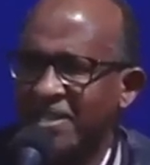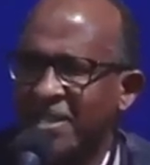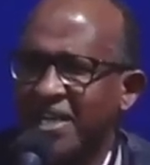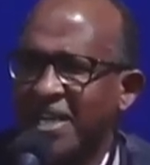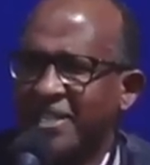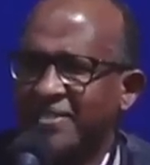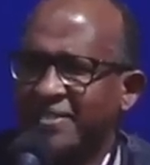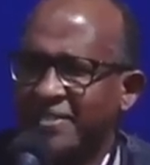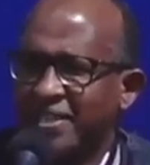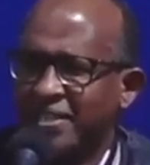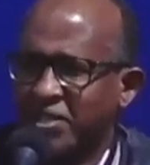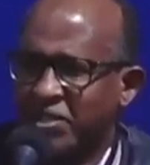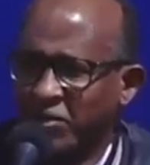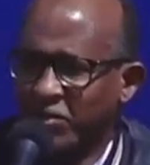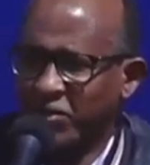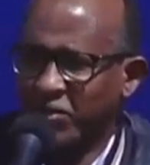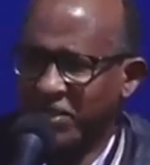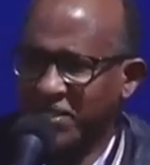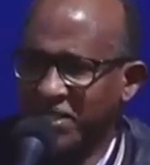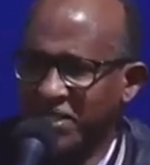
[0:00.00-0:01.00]
their
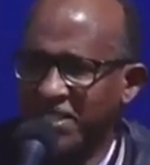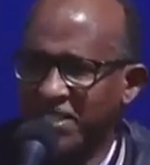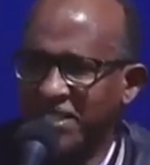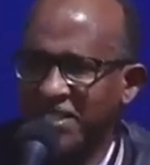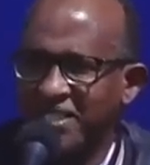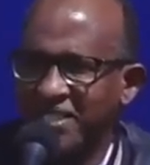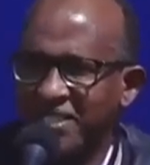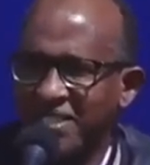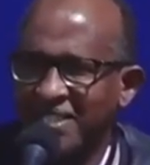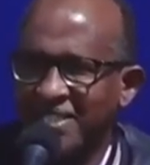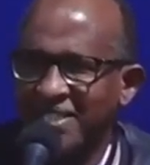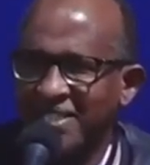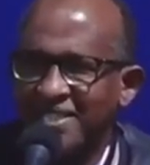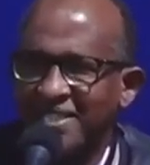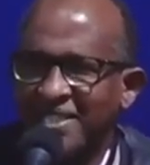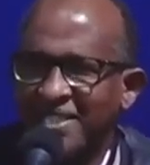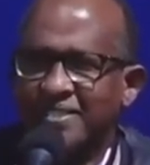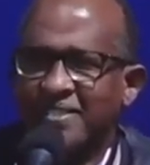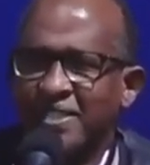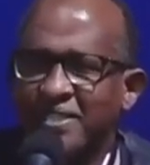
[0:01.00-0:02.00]
security,
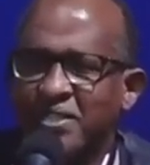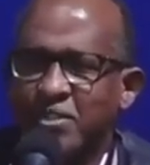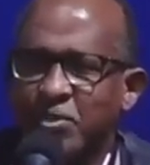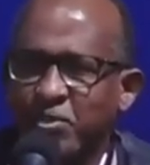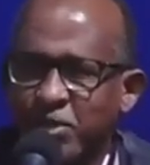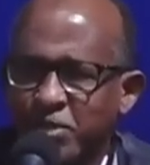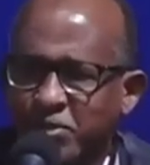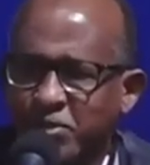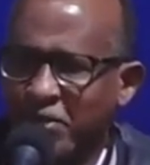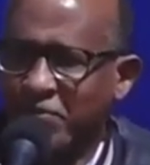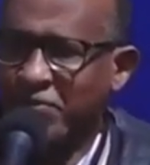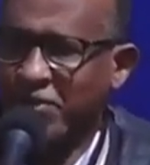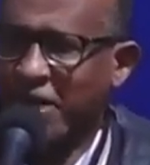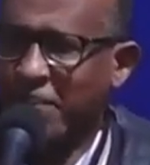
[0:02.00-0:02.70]
the security of